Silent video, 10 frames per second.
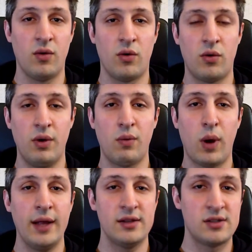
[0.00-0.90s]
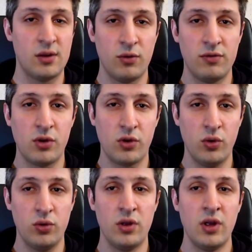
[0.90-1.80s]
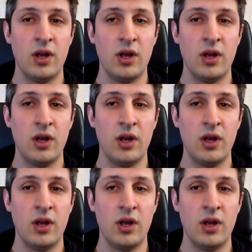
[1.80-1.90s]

rewrite some of the code